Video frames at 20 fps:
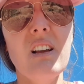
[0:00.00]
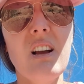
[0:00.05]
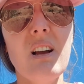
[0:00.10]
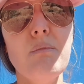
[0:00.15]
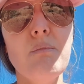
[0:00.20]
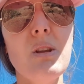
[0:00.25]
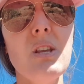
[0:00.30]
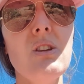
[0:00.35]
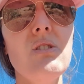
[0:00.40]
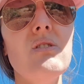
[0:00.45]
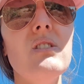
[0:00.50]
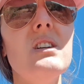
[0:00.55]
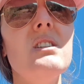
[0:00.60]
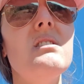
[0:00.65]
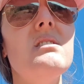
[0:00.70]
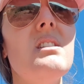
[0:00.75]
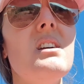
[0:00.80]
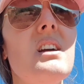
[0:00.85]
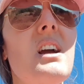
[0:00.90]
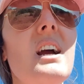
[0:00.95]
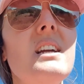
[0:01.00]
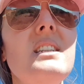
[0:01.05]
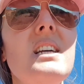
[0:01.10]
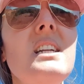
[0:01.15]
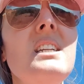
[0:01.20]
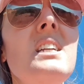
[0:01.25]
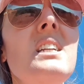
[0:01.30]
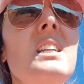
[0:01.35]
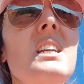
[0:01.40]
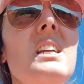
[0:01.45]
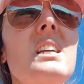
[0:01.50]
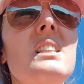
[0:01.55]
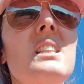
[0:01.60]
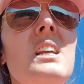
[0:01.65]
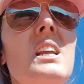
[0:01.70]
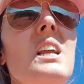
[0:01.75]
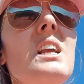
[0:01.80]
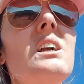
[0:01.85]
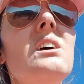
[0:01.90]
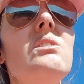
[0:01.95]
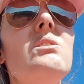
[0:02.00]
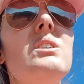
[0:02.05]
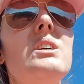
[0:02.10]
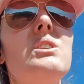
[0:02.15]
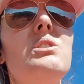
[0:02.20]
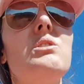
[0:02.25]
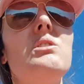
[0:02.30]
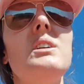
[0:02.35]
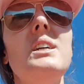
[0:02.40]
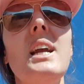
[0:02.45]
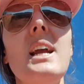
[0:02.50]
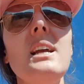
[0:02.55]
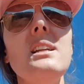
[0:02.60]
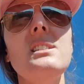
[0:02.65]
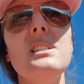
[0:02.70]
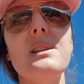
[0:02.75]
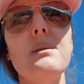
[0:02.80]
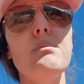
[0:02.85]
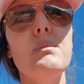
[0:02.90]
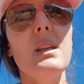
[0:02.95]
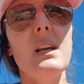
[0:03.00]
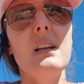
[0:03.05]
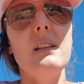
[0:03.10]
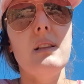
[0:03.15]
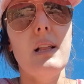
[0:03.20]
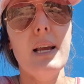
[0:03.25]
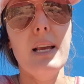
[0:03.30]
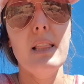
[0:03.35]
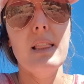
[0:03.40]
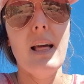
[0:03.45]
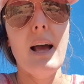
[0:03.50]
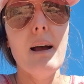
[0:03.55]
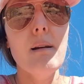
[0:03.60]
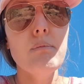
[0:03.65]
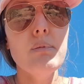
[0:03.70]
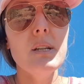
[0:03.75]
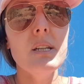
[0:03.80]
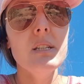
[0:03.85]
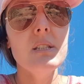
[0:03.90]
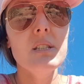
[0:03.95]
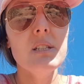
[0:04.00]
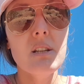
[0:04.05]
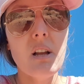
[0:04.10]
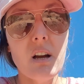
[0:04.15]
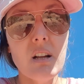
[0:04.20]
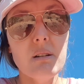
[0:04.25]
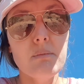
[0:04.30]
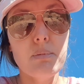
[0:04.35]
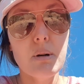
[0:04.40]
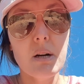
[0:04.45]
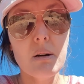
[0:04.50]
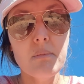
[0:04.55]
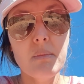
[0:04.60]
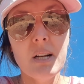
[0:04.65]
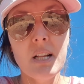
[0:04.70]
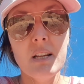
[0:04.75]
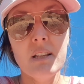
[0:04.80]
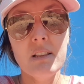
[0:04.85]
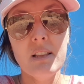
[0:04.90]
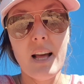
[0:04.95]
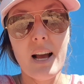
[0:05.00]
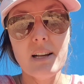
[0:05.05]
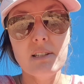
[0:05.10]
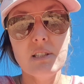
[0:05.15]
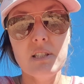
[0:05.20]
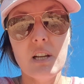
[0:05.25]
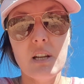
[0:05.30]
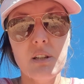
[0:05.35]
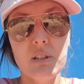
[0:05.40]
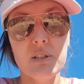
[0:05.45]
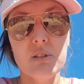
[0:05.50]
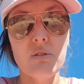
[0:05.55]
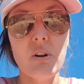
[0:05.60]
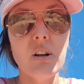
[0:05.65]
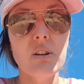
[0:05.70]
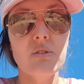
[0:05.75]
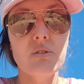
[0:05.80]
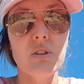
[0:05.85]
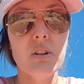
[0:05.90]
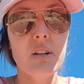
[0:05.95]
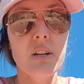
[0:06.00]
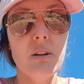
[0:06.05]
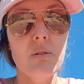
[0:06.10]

I mean, the identity and the ego could create something like that, but it's not a permanent, lasting structure.